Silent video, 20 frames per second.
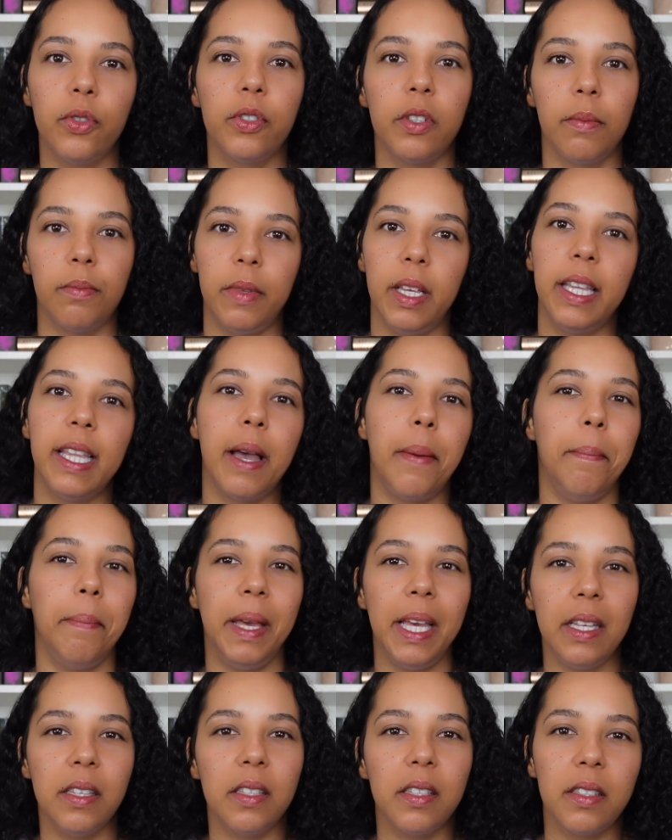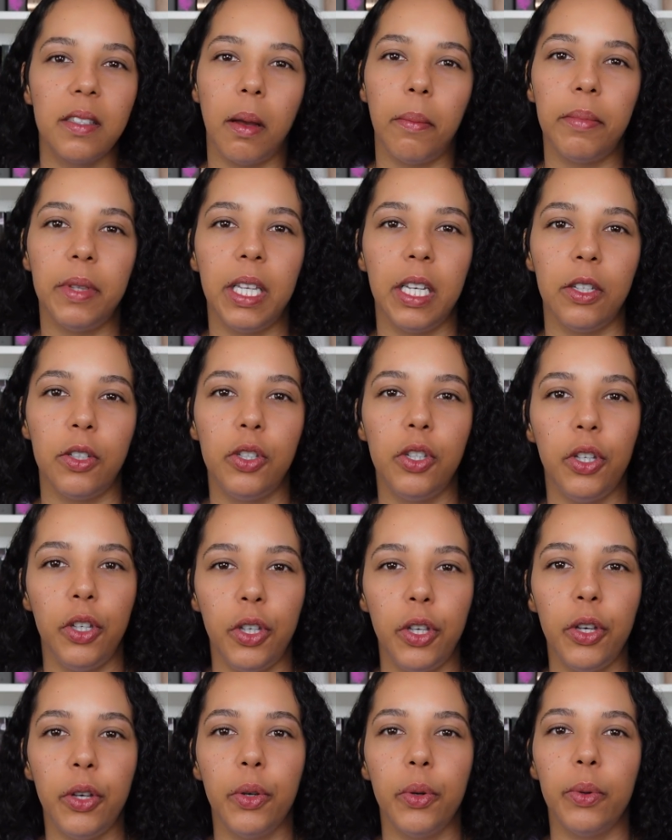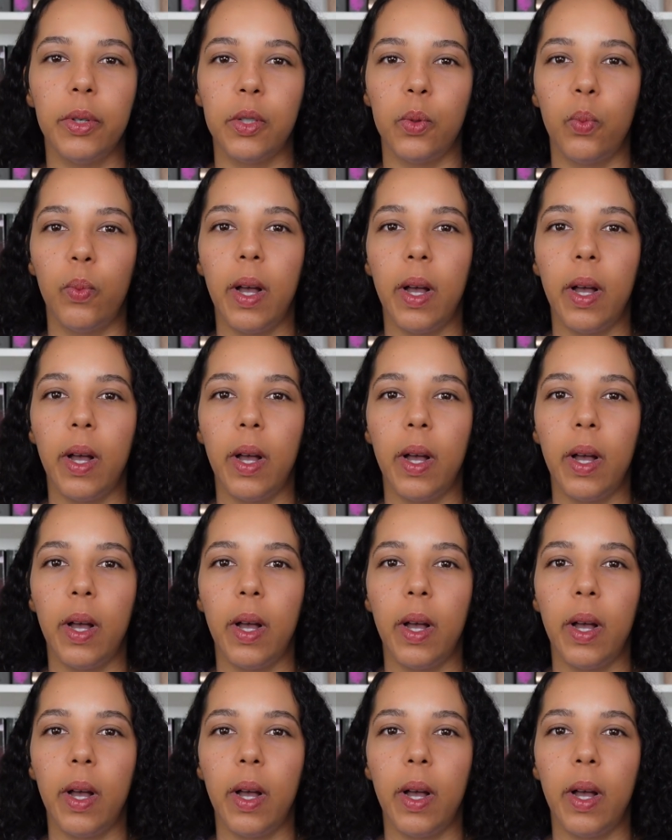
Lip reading: something that means something to you as